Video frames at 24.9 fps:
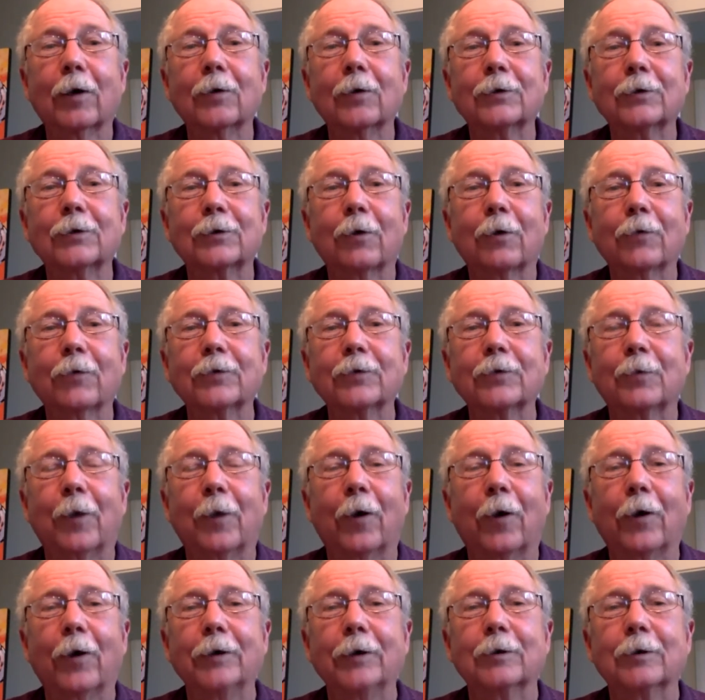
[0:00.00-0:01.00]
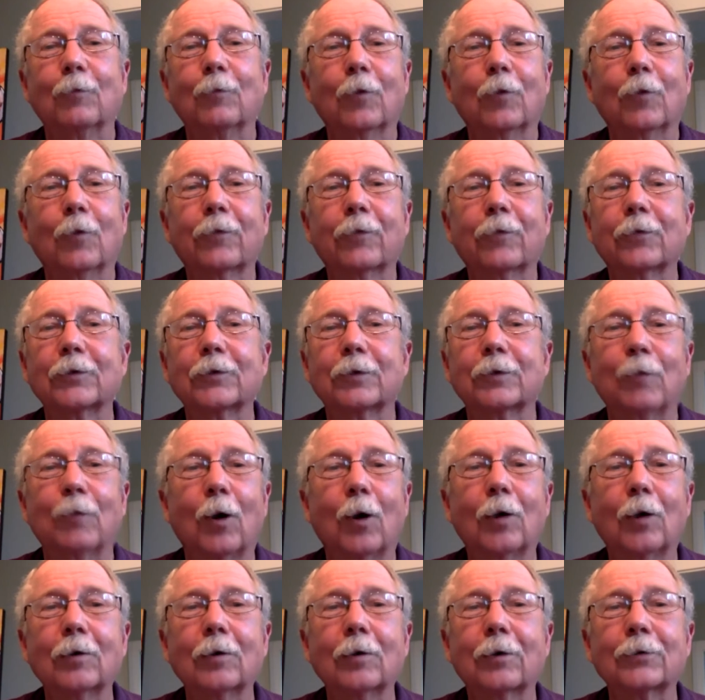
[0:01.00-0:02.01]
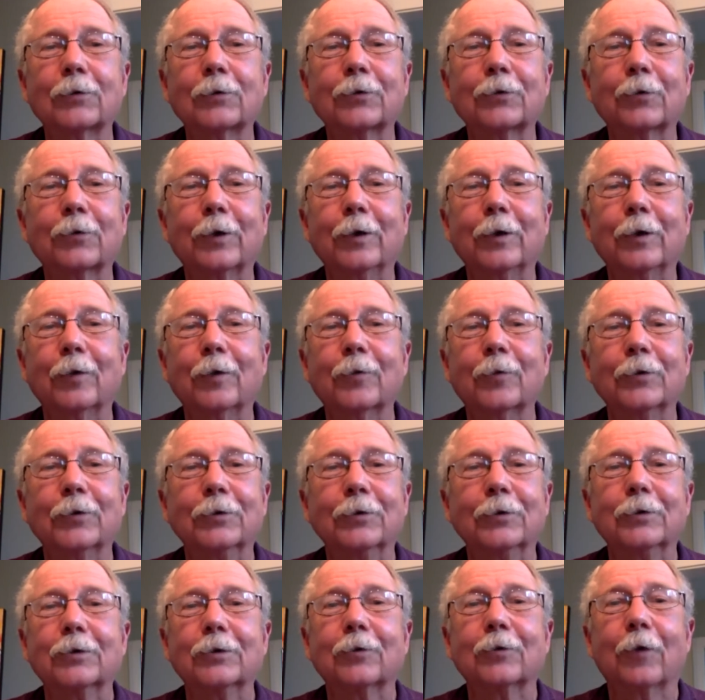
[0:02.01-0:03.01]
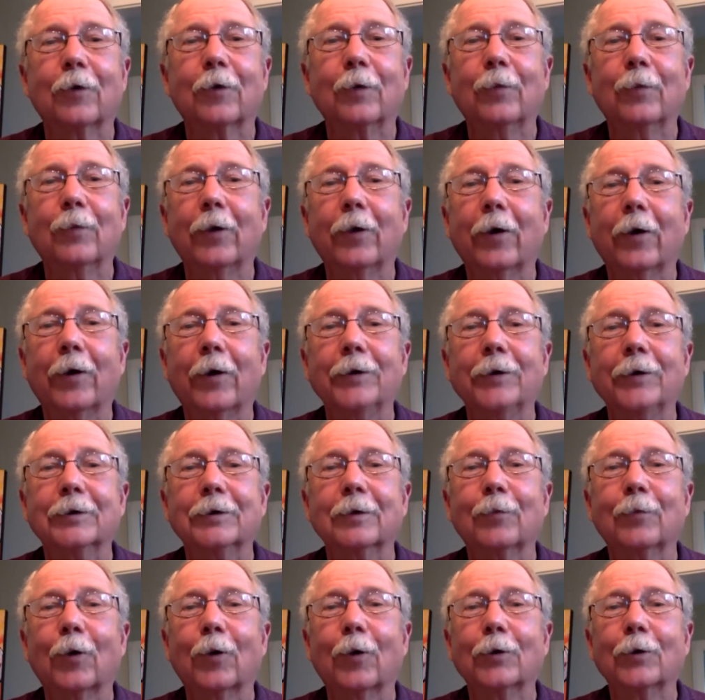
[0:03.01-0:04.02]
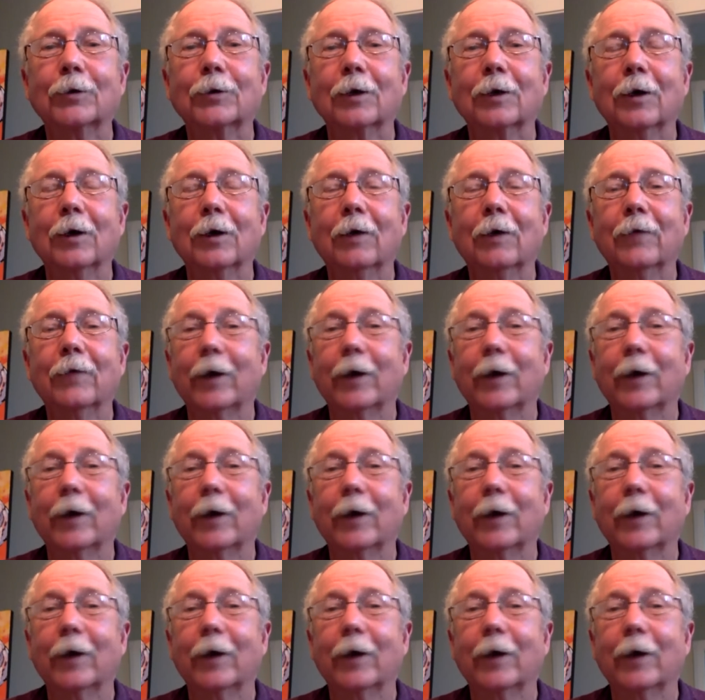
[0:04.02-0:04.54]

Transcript: Service is a wonderful small little tree that produces great berries that birds love.